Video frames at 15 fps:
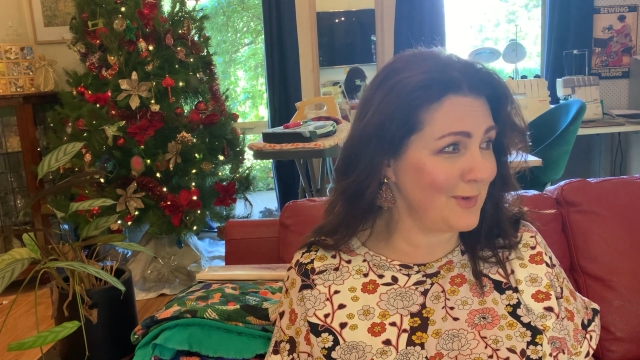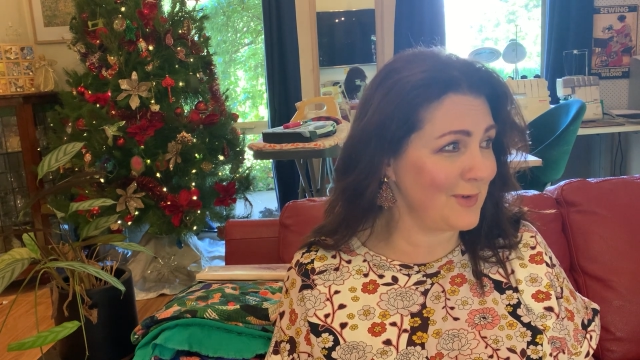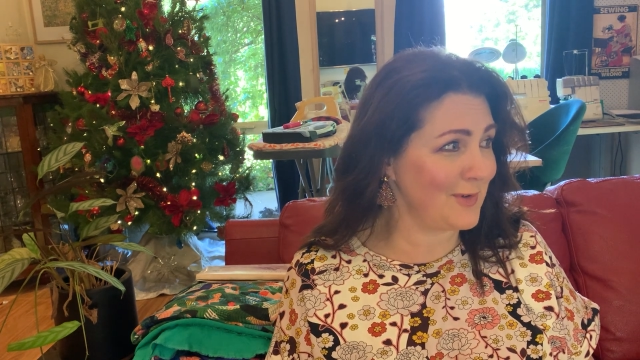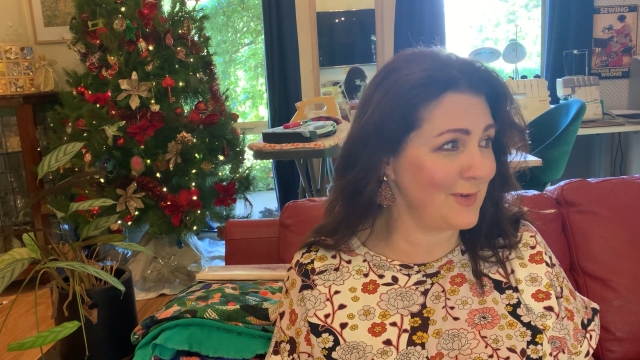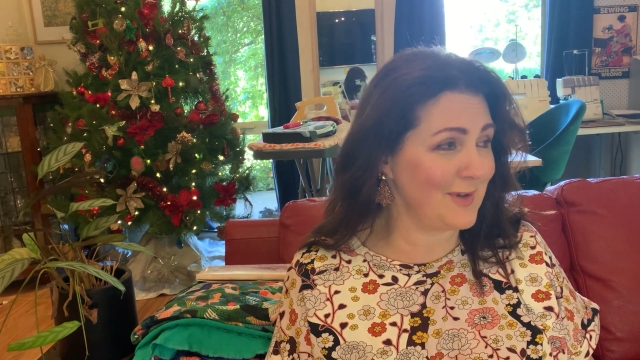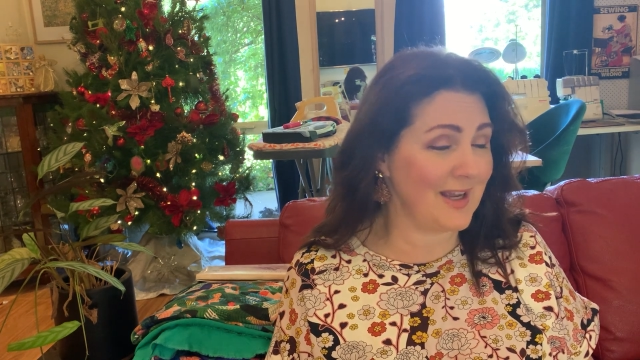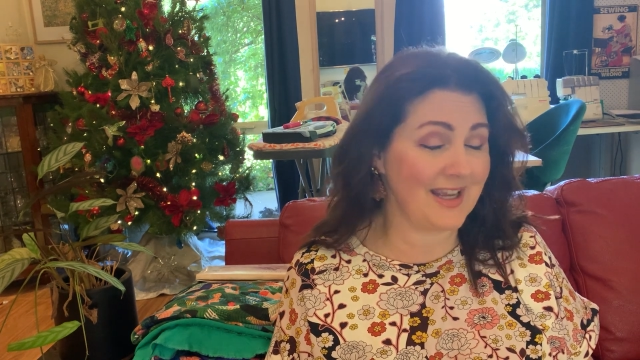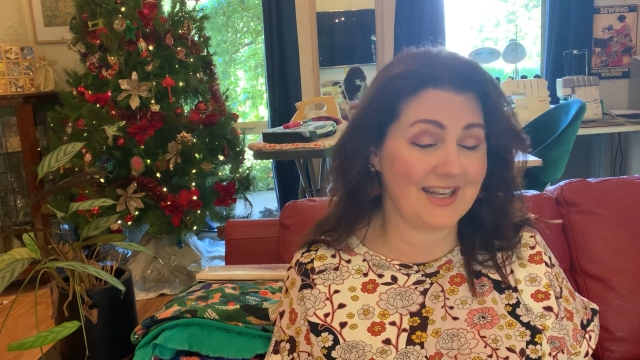
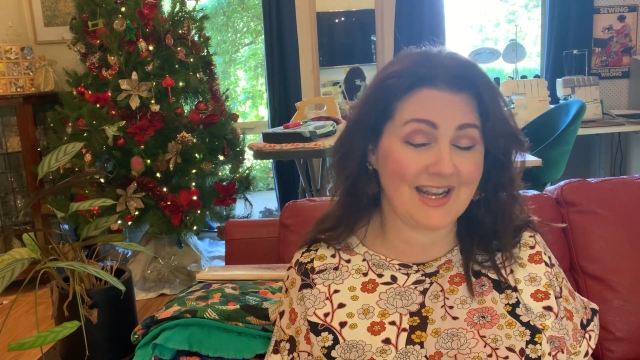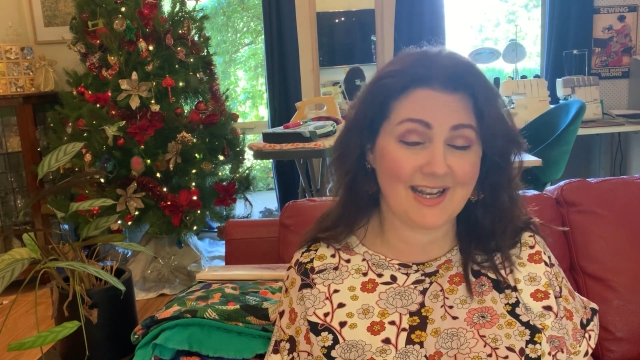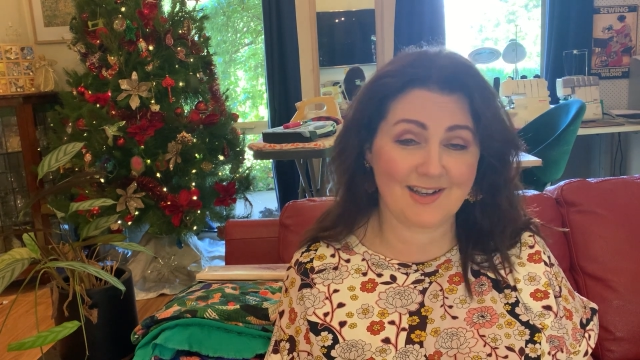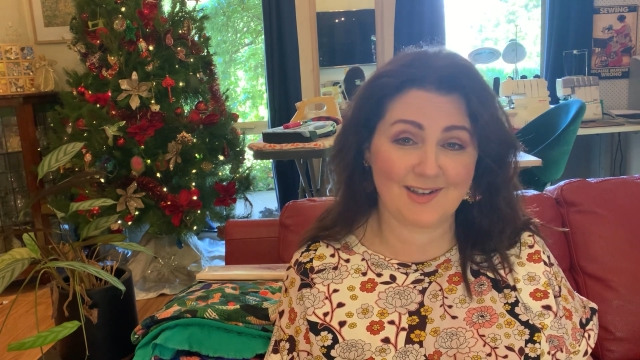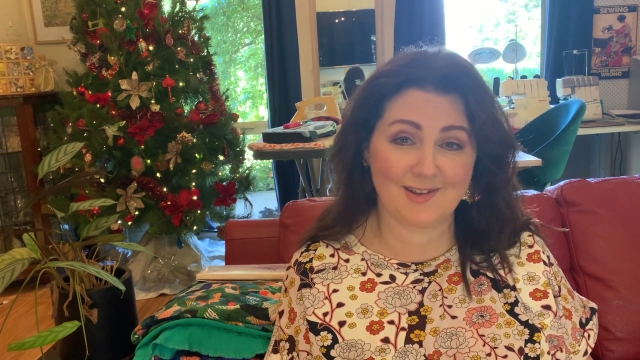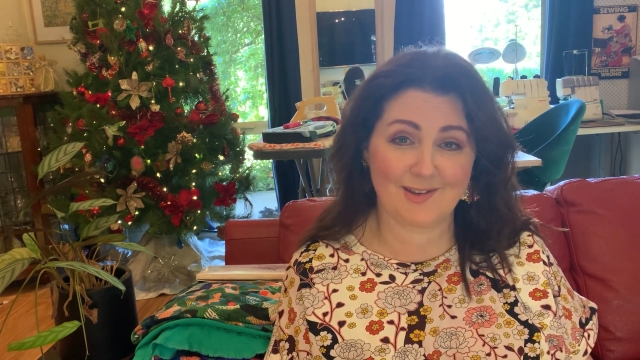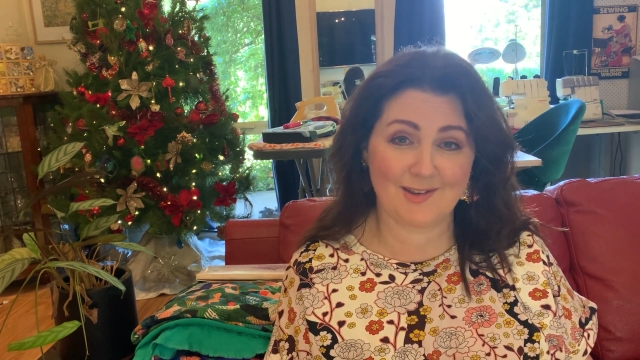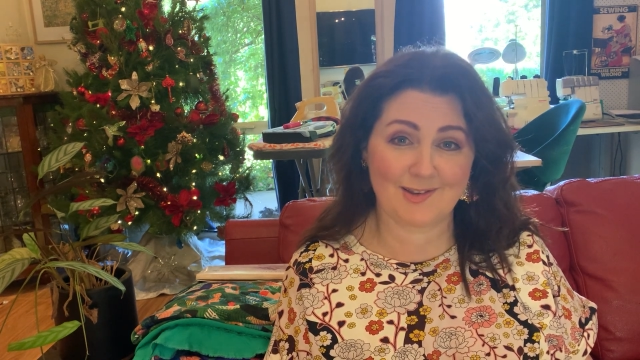to head out
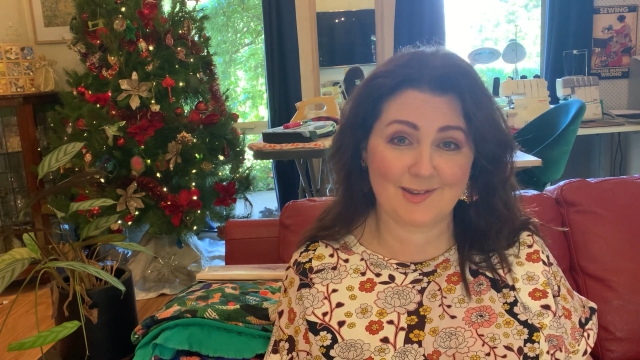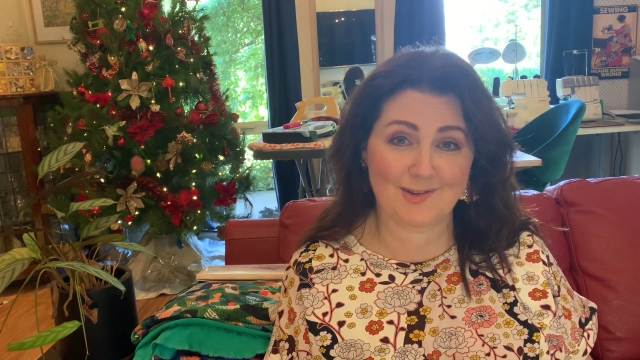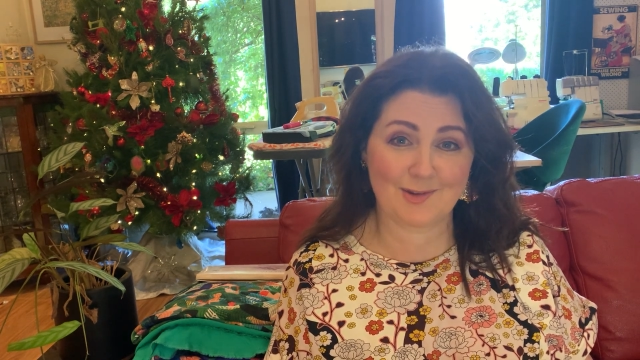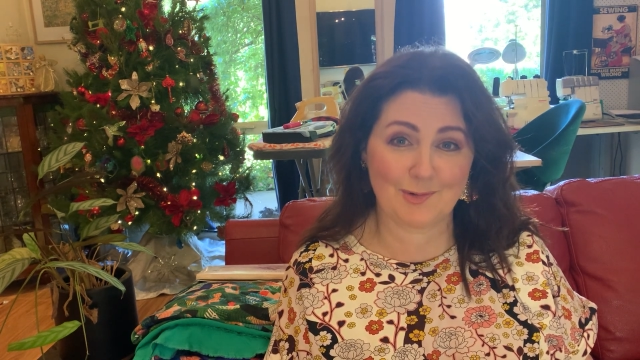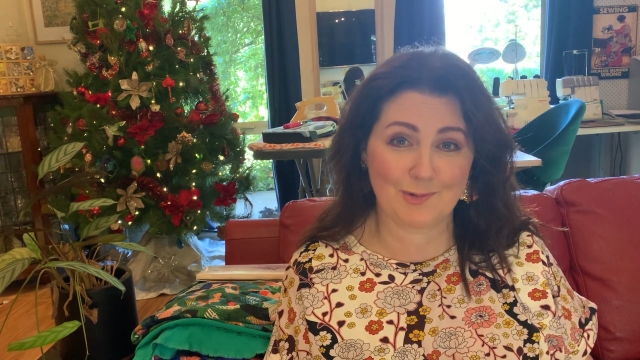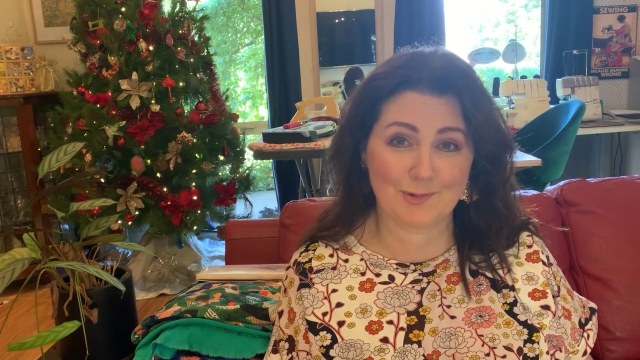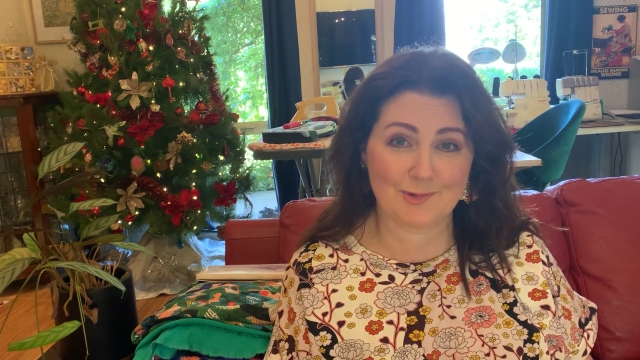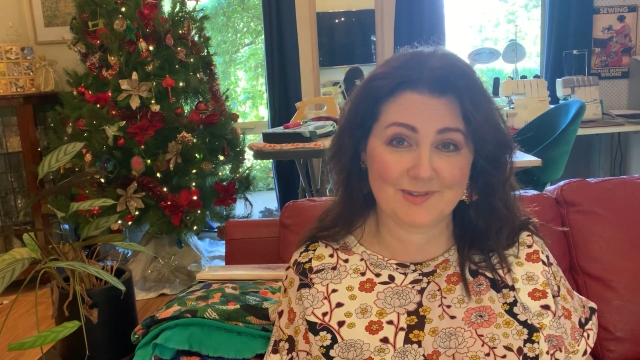to the
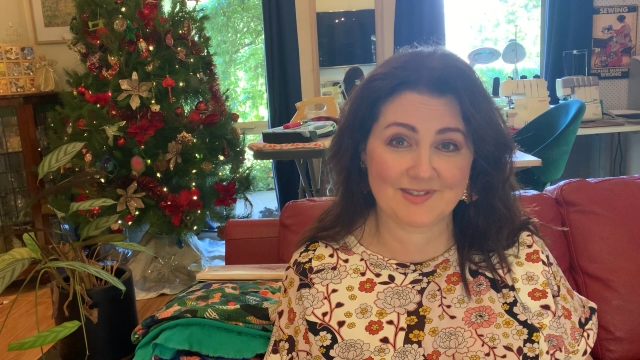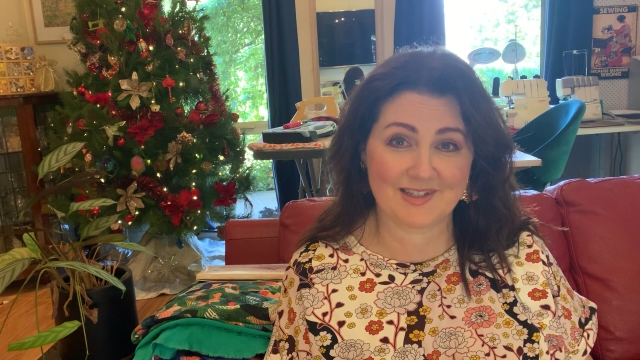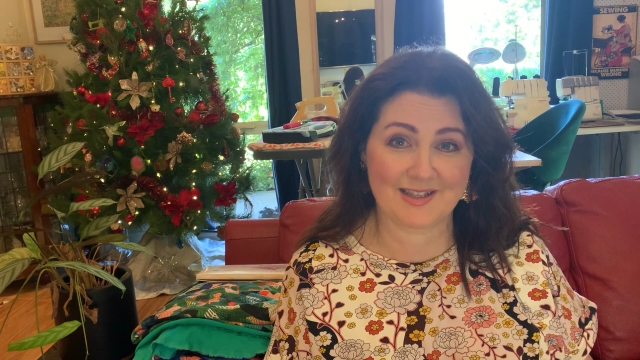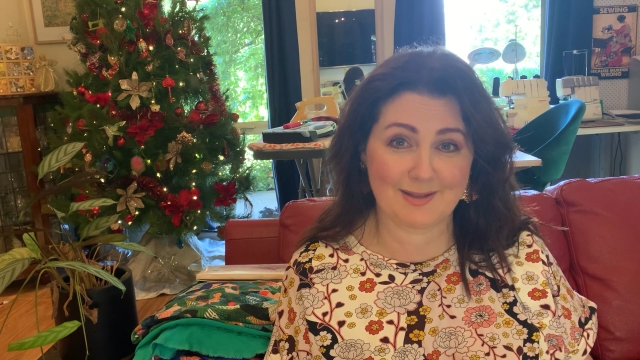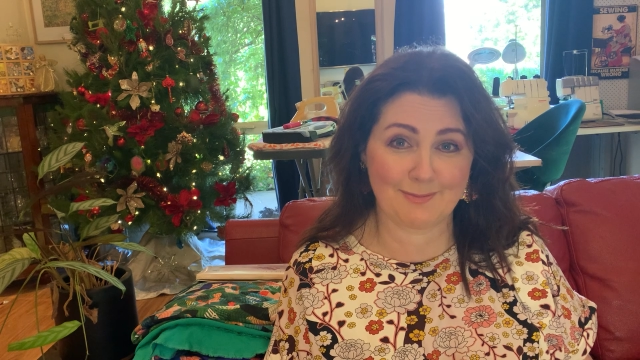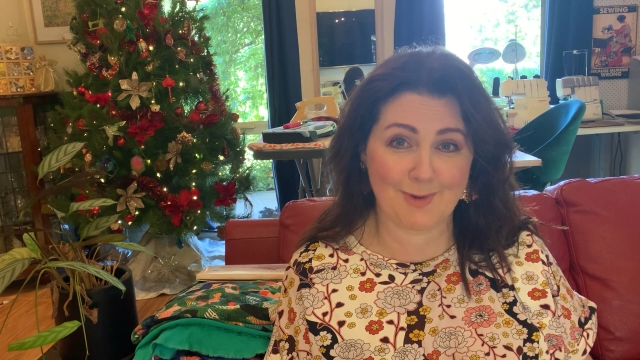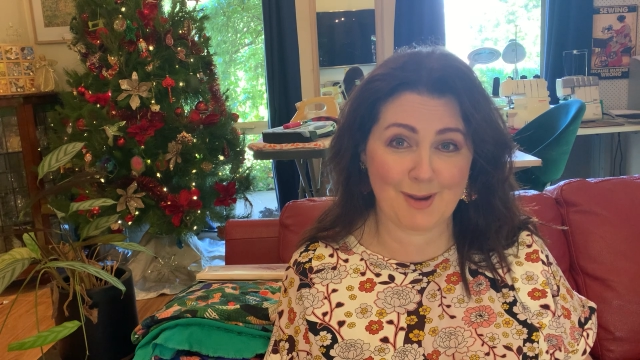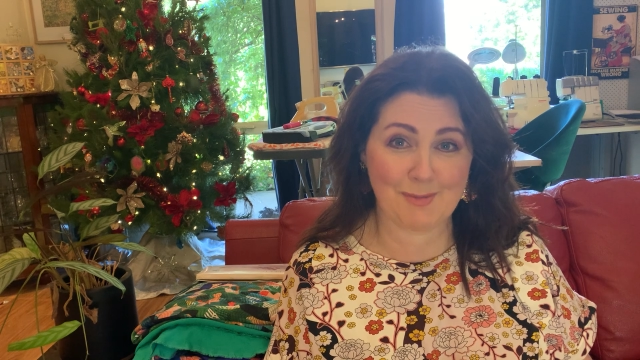stores at
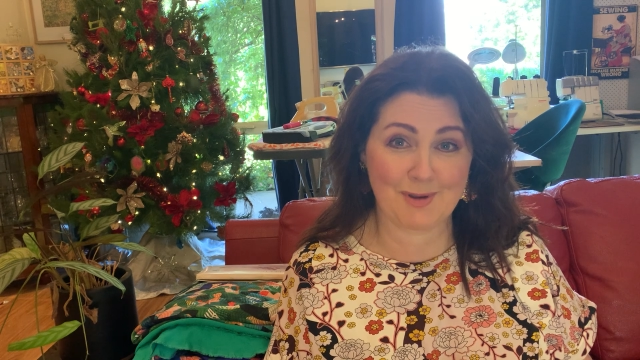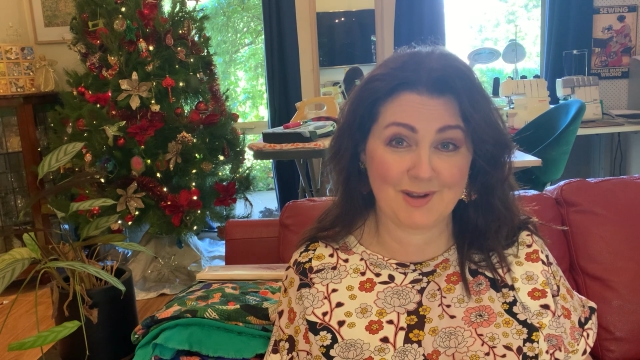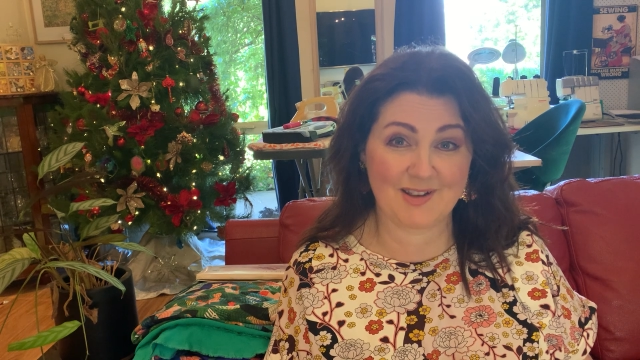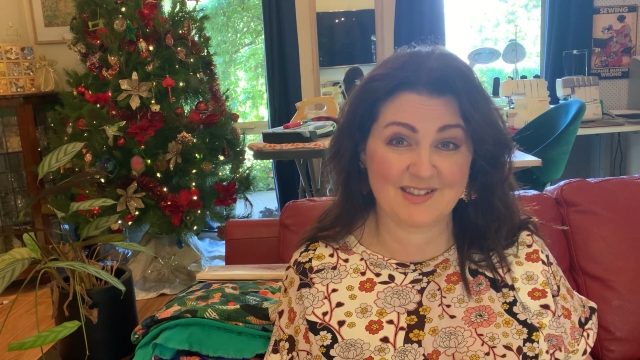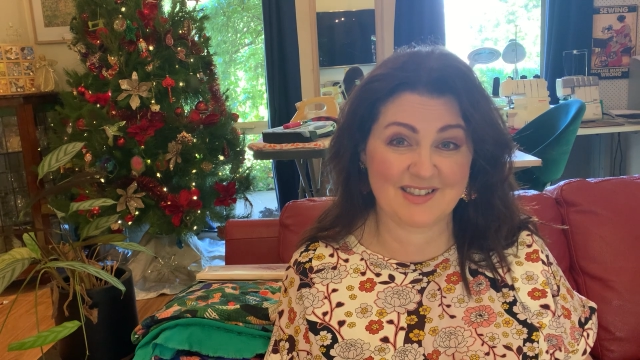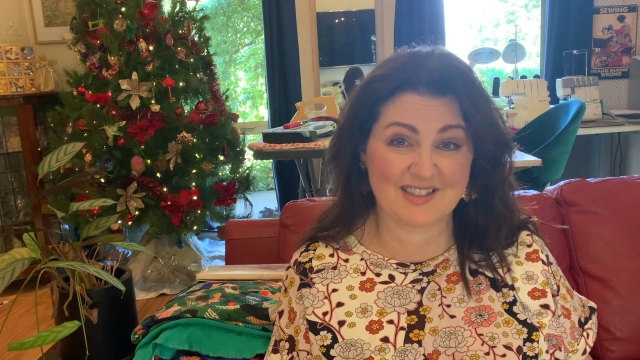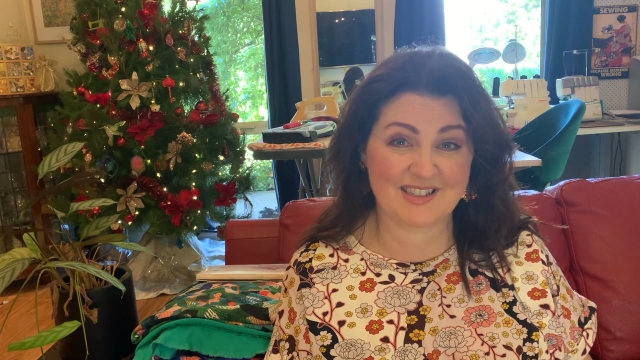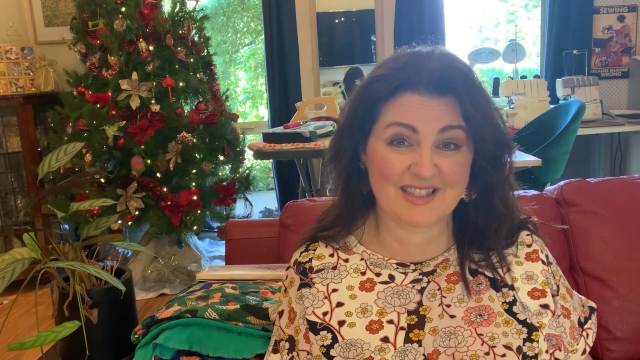the moment
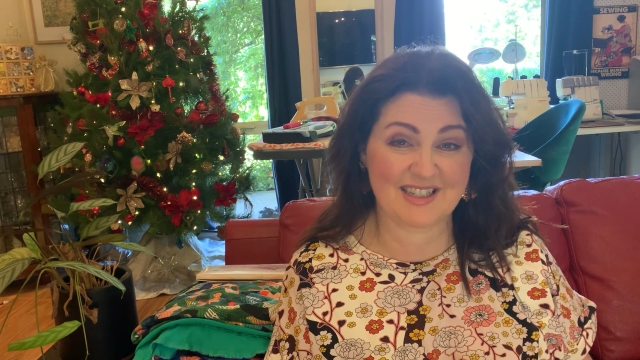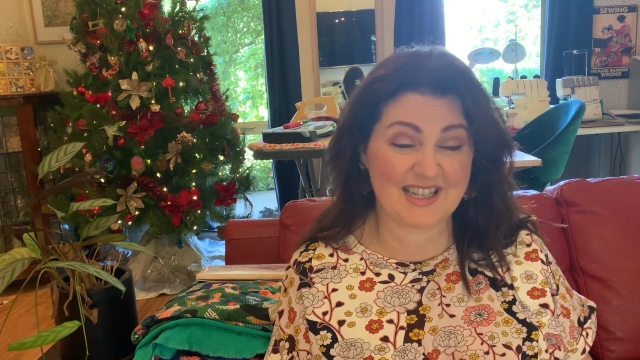because it's